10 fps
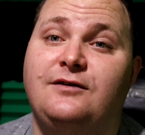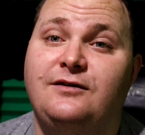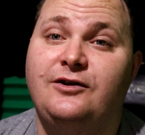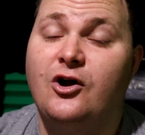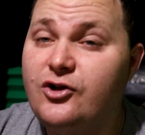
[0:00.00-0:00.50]

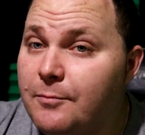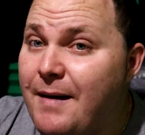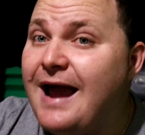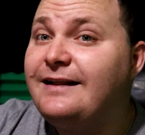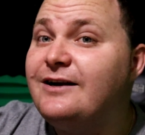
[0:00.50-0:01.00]
You know, you're
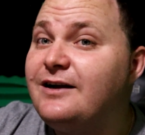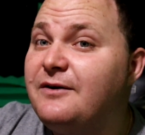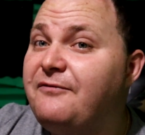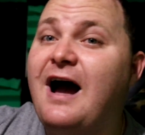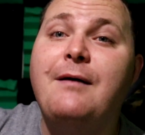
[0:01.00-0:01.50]
back there in
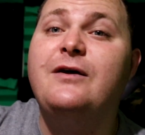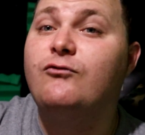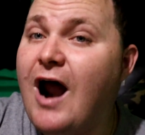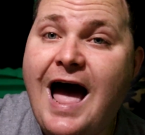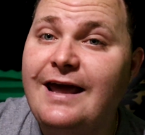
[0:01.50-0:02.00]
confinement
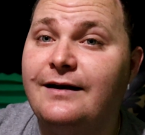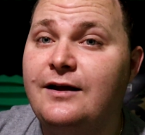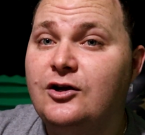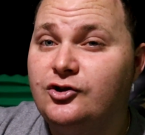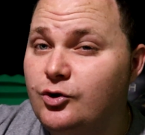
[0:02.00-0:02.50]
rotting,
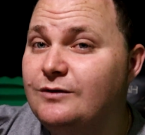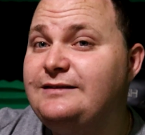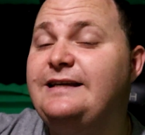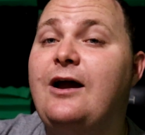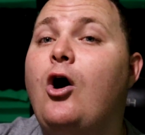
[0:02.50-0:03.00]

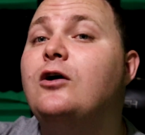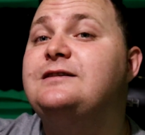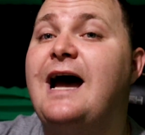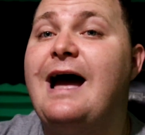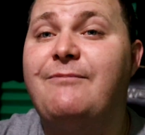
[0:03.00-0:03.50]
doing DR
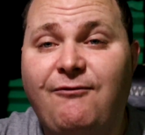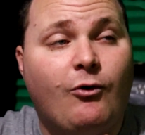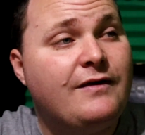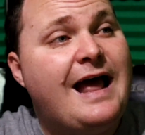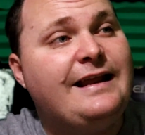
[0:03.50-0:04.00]
time
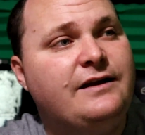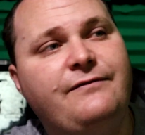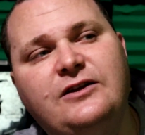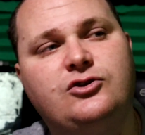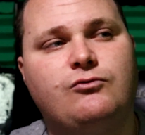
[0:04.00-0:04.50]
for that
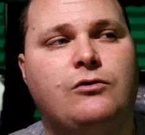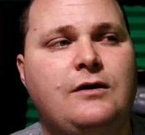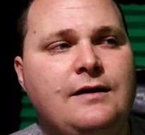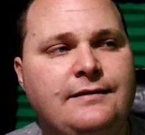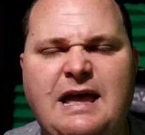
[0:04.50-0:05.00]
individual.
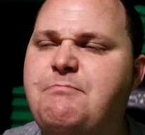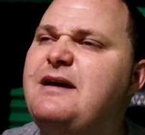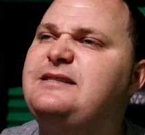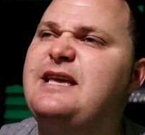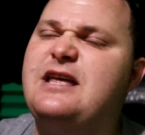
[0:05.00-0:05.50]
They
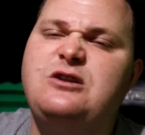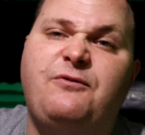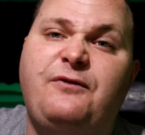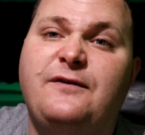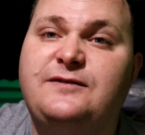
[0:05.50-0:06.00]
may send you
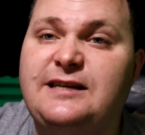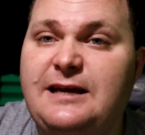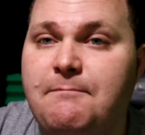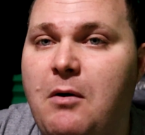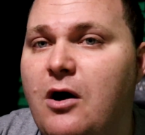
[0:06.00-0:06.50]

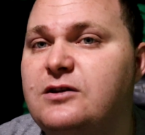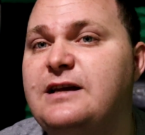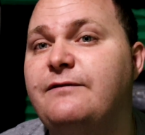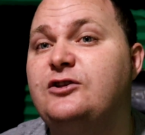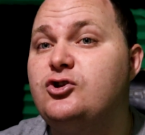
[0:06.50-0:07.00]

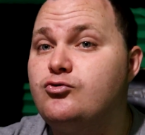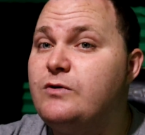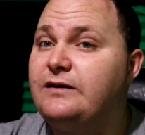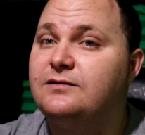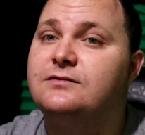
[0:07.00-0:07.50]
$15 every 2
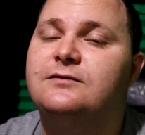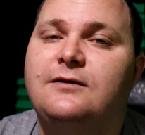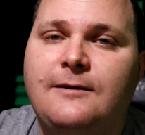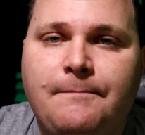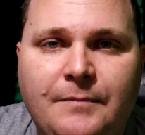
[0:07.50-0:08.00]
weeks.
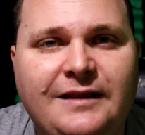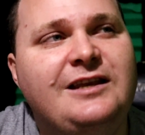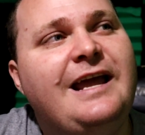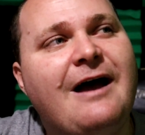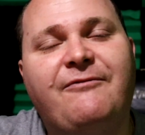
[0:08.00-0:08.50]
But
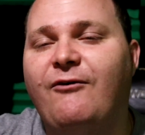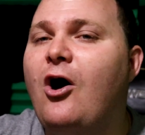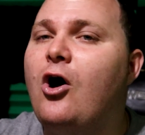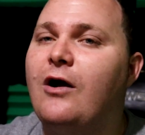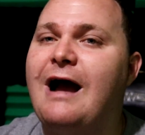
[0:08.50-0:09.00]
then you got
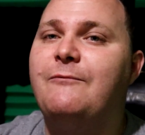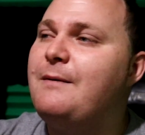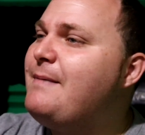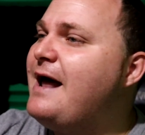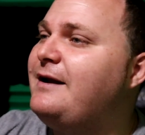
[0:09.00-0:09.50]
Frog. I
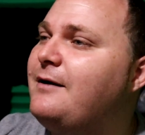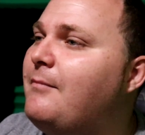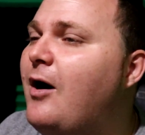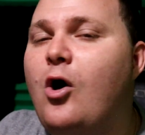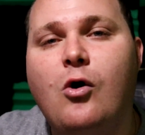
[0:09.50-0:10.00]
went back there
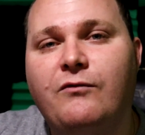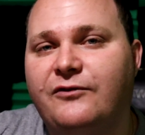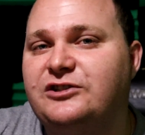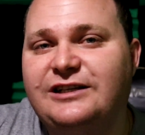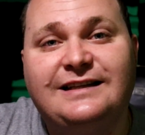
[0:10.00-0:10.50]
on my own
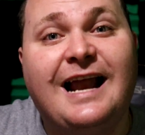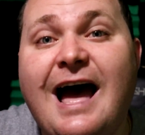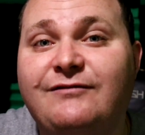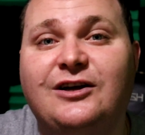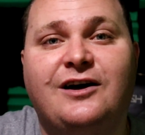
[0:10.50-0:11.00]
for shit that
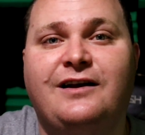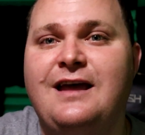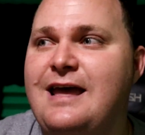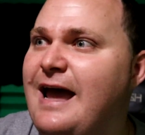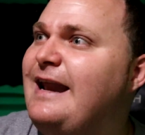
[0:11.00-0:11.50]
I've done,
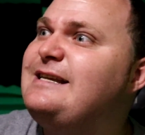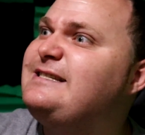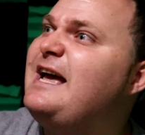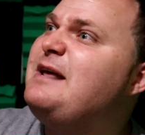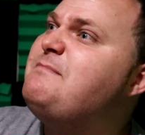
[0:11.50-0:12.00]
and they
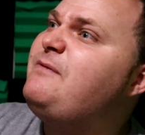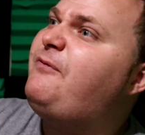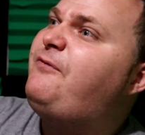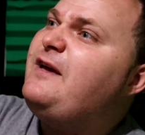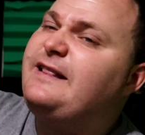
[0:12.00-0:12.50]
sending me
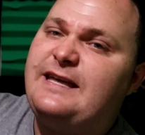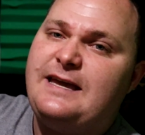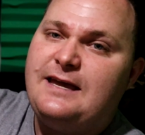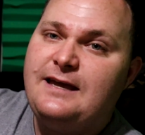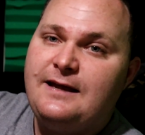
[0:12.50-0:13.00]
50
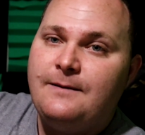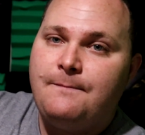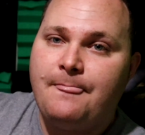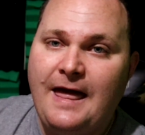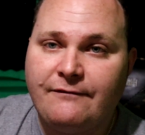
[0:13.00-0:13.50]

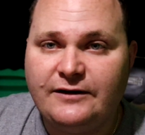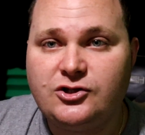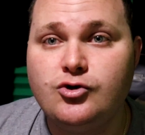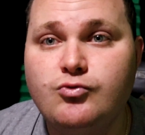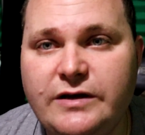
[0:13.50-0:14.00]
every
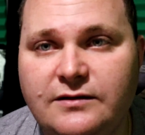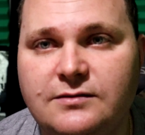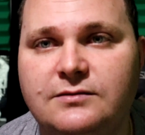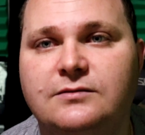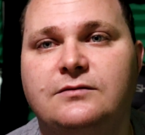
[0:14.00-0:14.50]
2 weeks.